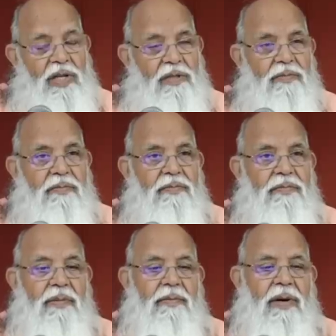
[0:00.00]
in
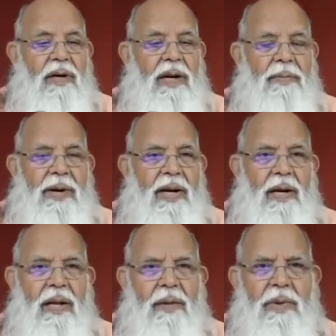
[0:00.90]

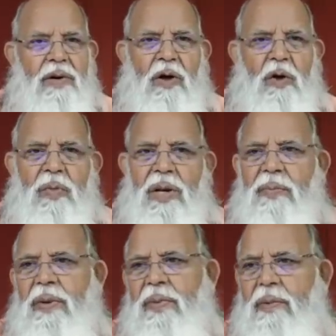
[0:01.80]
Ramayana, but normally
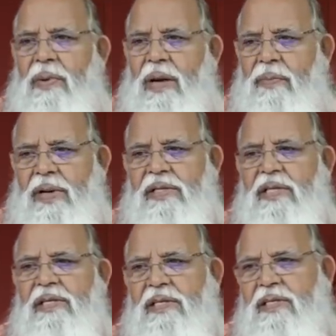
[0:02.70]
people bypass
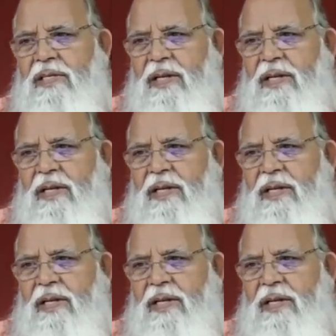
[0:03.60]
this.